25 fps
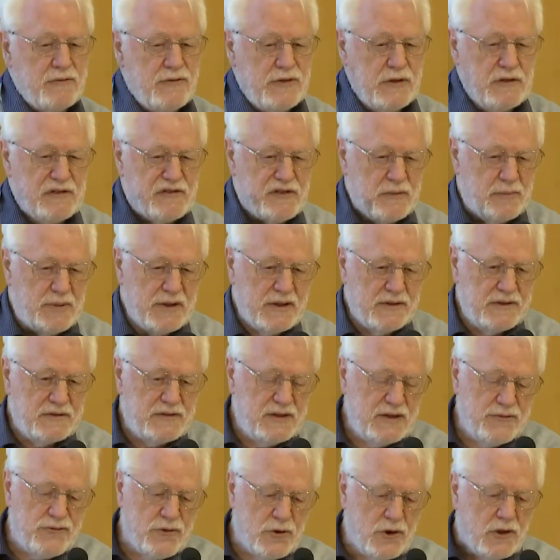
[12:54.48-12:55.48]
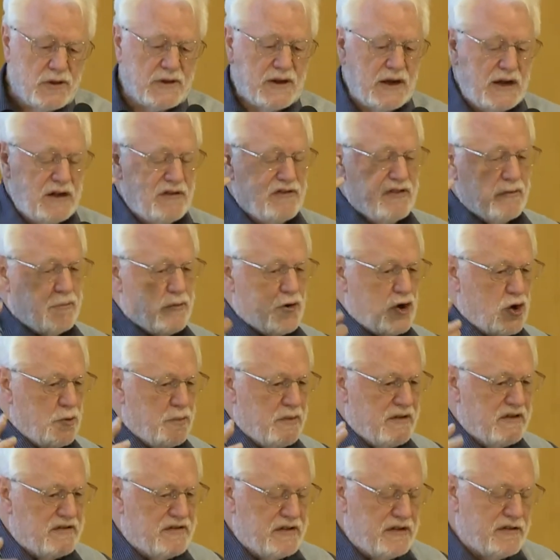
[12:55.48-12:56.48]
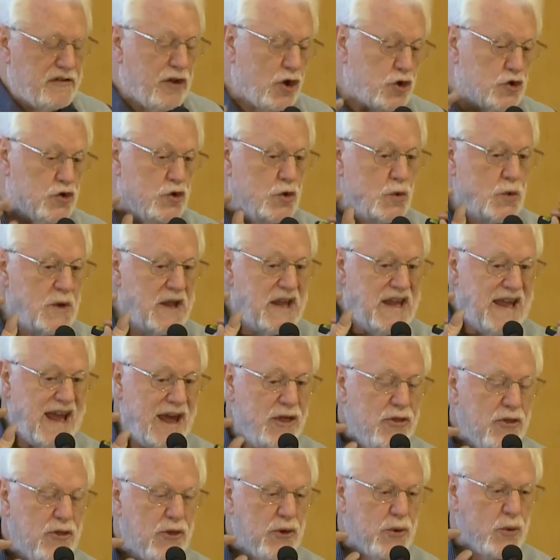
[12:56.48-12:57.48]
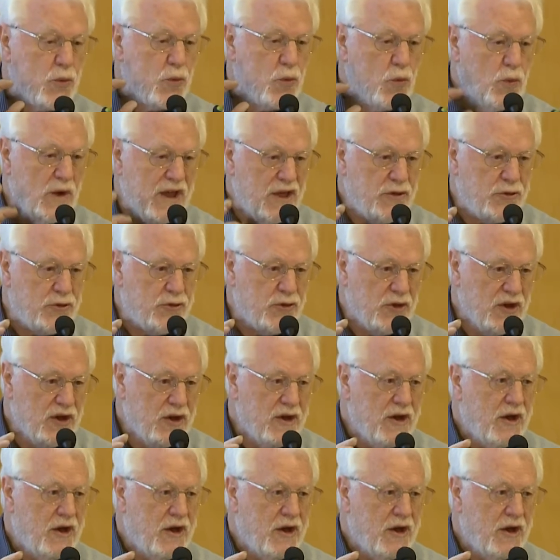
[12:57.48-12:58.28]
usability for all kinds of purposes, together with